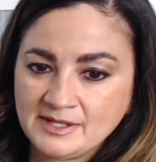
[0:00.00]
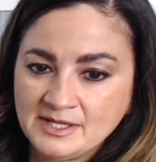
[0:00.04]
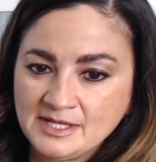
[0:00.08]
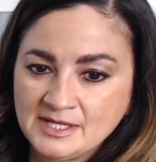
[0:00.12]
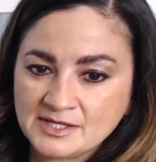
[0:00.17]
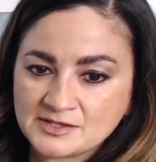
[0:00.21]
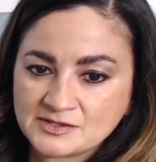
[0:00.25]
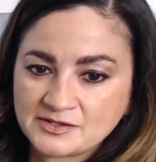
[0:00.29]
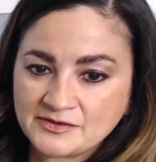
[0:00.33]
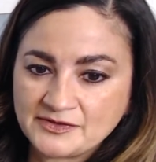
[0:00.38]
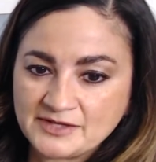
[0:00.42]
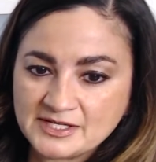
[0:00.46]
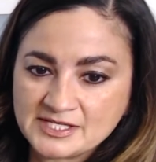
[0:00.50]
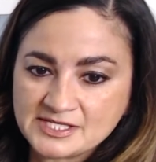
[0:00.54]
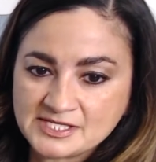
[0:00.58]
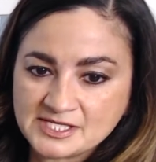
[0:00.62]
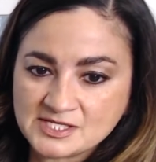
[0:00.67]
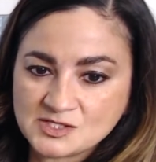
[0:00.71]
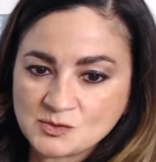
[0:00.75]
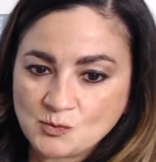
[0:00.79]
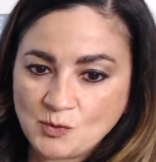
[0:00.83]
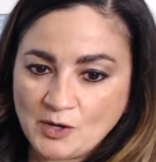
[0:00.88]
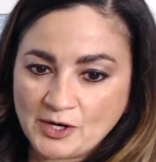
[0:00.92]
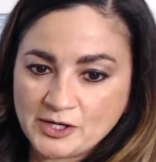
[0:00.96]
So this is
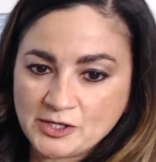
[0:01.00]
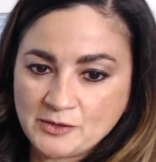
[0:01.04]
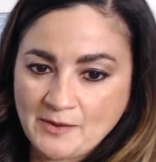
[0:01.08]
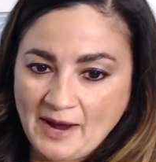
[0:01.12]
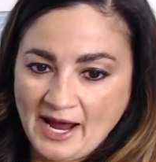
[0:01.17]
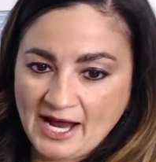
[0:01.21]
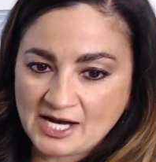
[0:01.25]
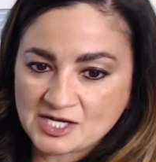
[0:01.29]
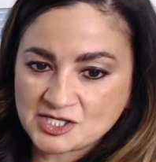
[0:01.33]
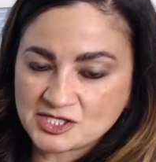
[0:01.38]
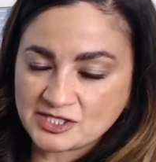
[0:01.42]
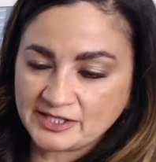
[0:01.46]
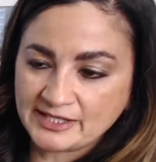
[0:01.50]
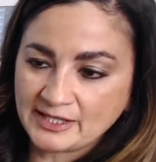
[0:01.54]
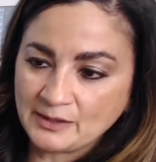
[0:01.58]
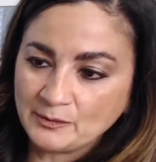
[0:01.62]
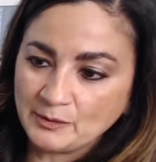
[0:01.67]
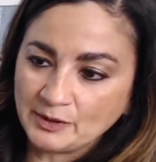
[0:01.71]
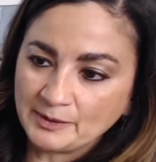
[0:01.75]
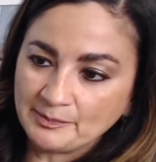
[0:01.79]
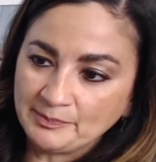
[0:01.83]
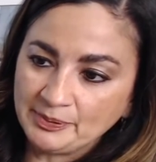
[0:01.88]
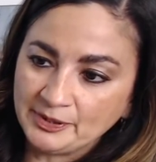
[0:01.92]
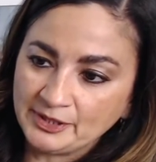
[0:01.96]
where you actually
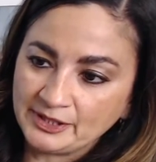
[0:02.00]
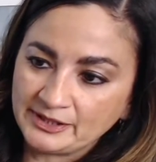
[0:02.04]
would